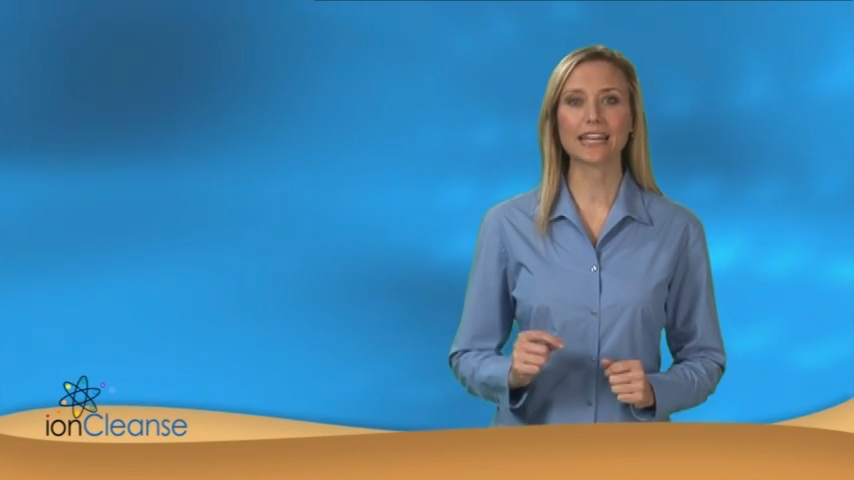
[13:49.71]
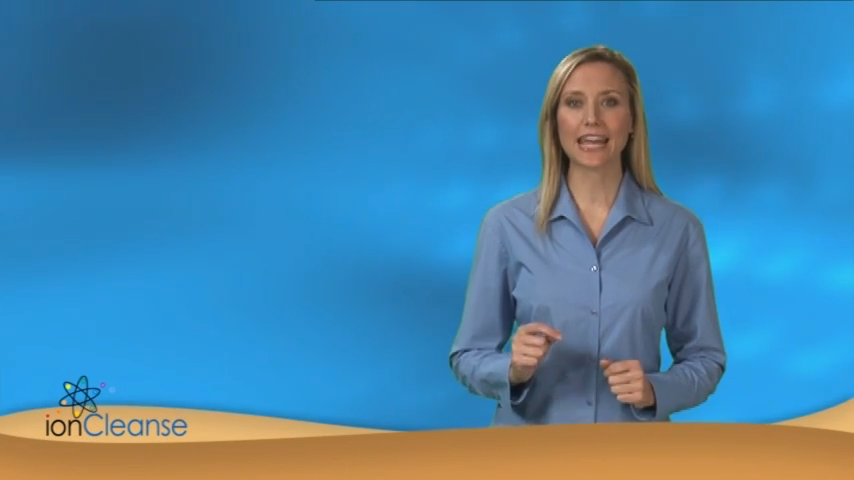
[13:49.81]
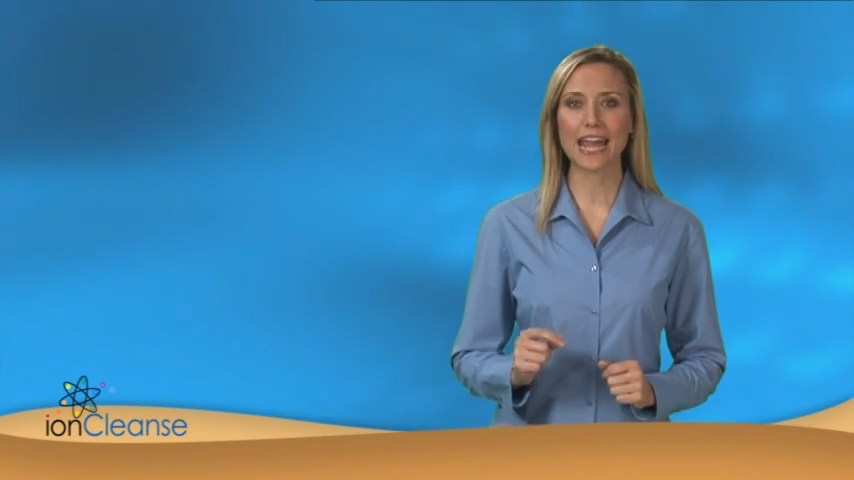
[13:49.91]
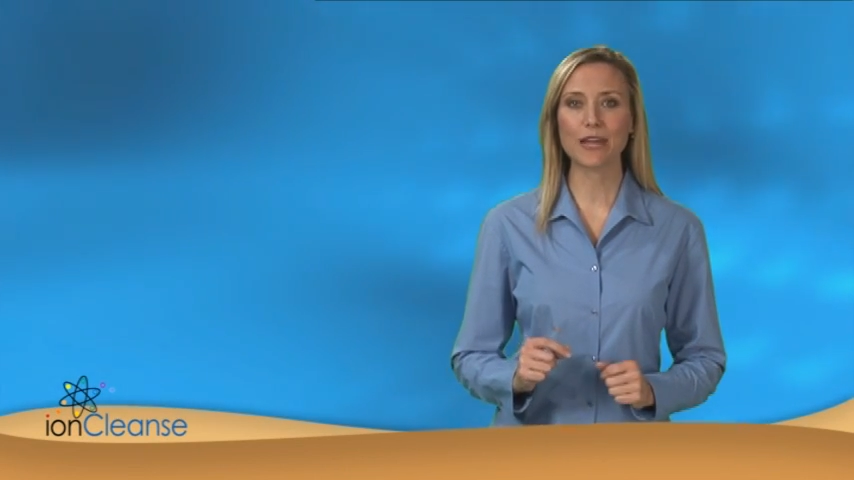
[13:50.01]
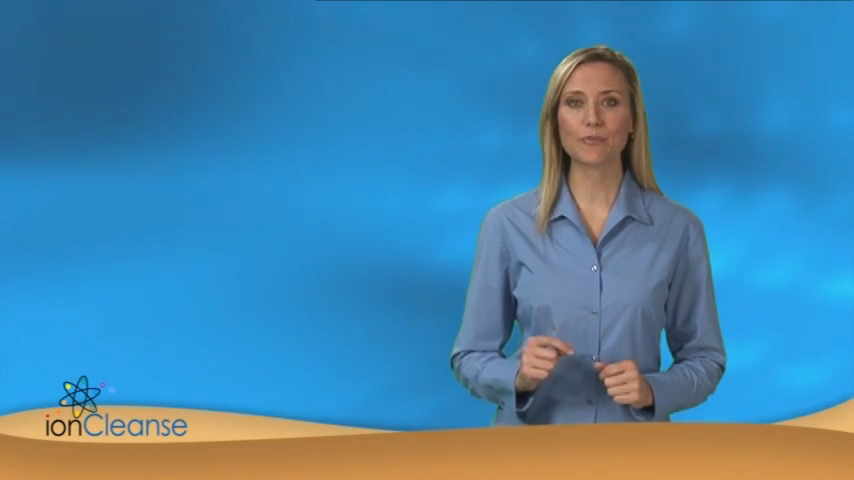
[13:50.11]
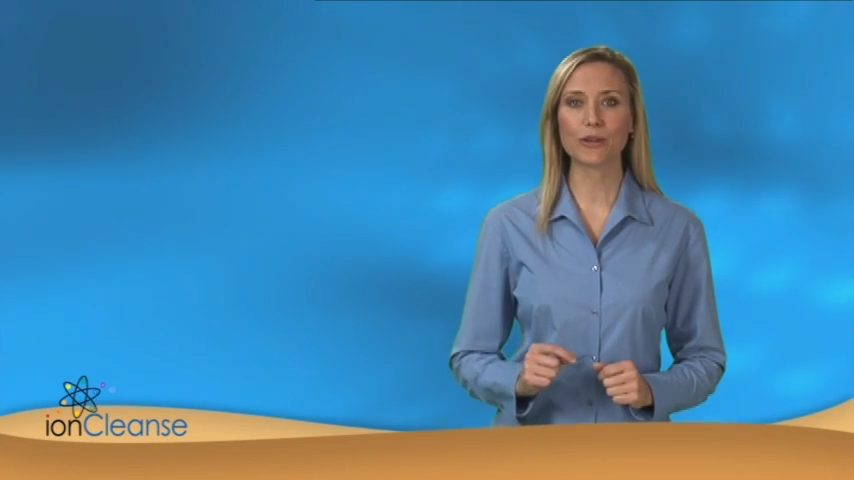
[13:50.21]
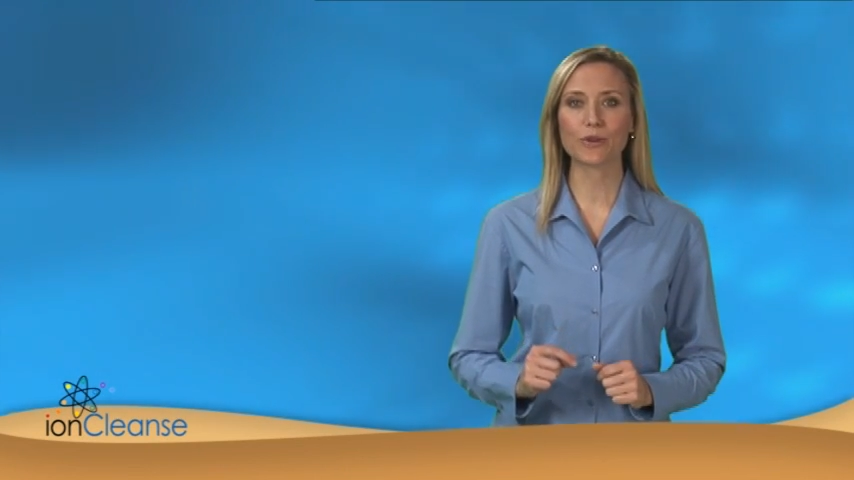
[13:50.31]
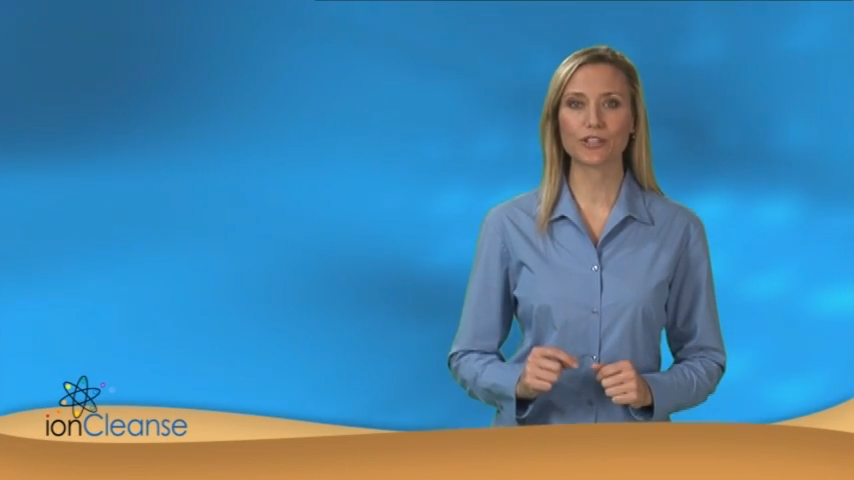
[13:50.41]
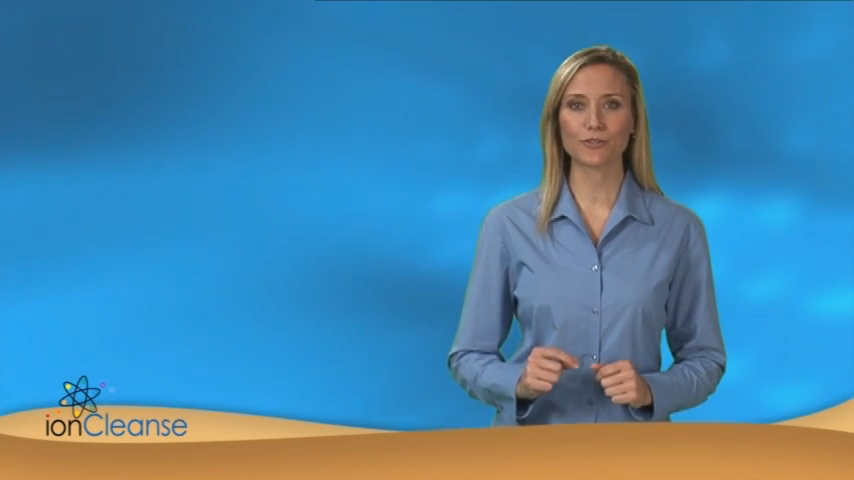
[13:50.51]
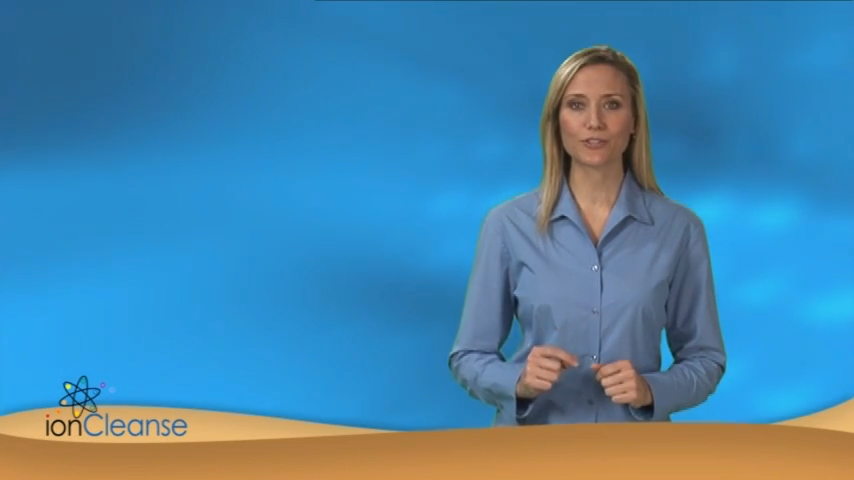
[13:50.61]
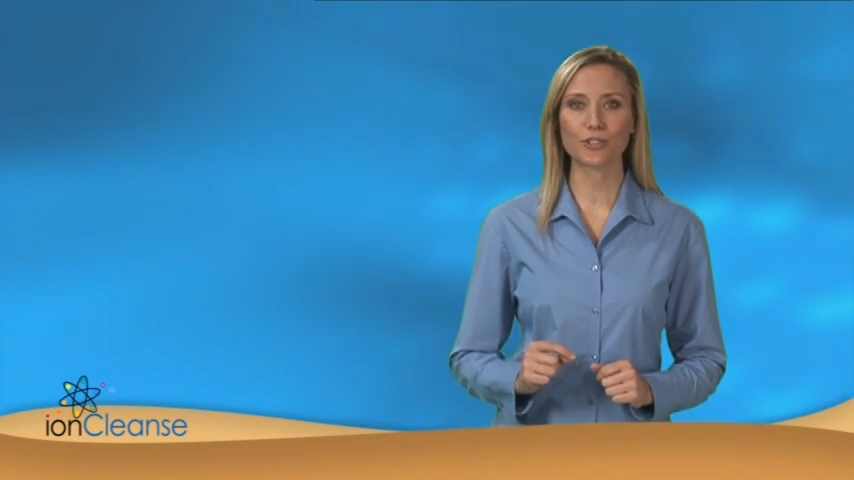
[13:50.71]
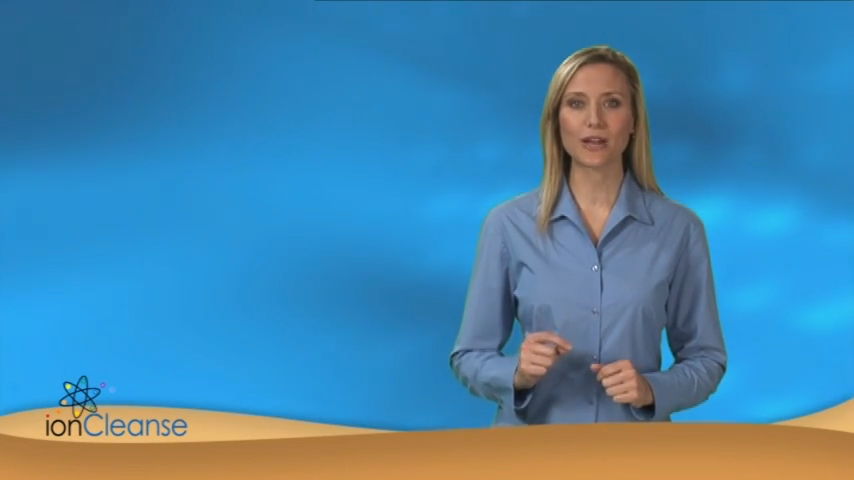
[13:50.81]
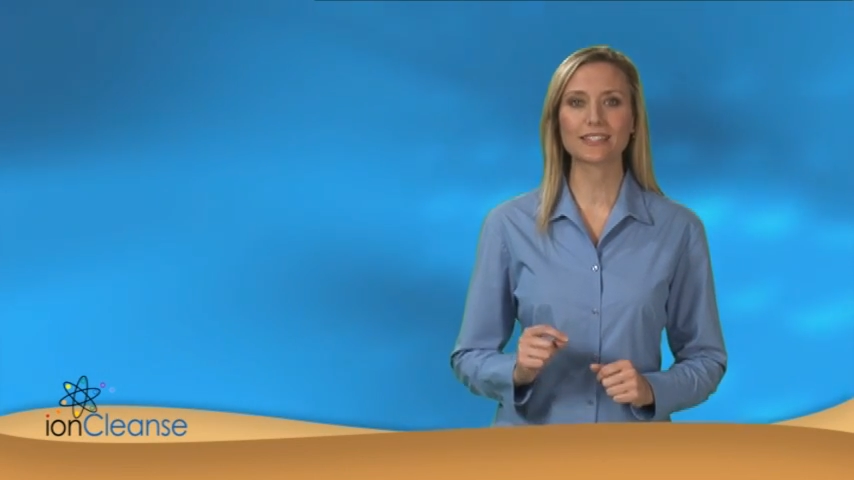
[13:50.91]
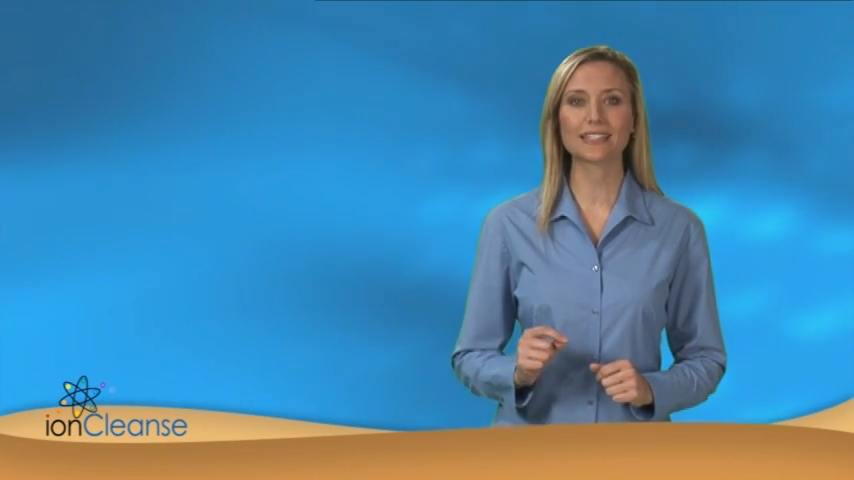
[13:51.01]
can be reduced to as